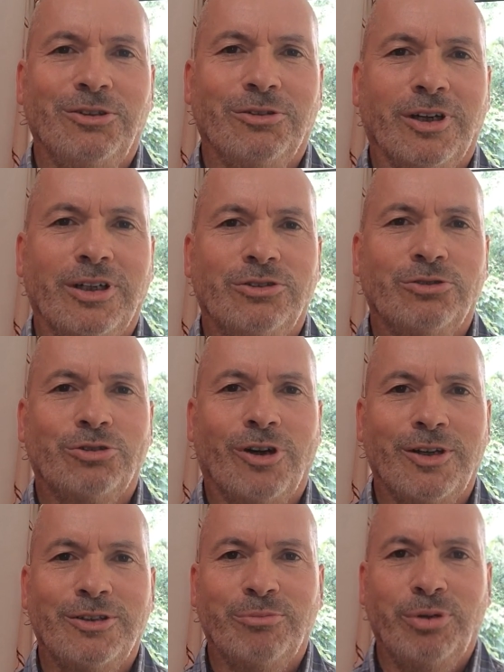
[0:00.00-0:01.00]
you're going to
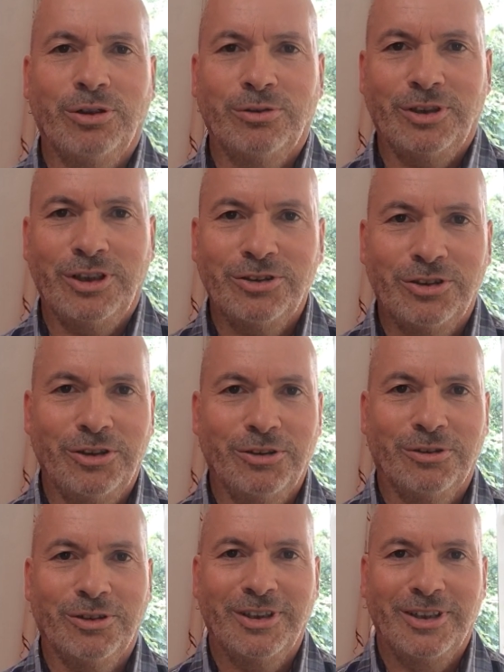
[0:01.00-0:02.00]
try to build into
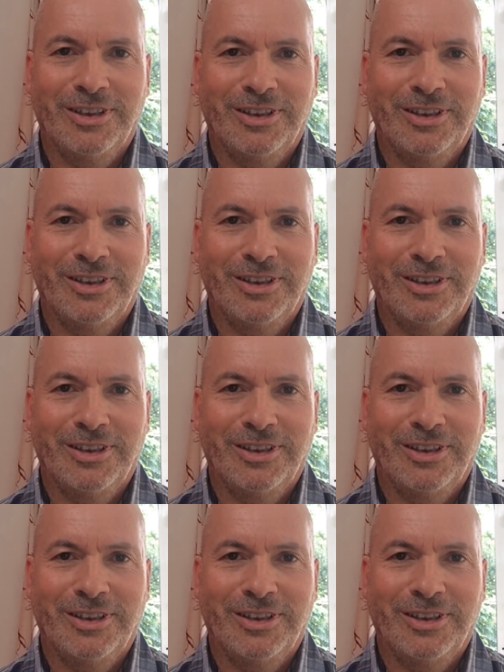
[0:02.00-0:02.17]
your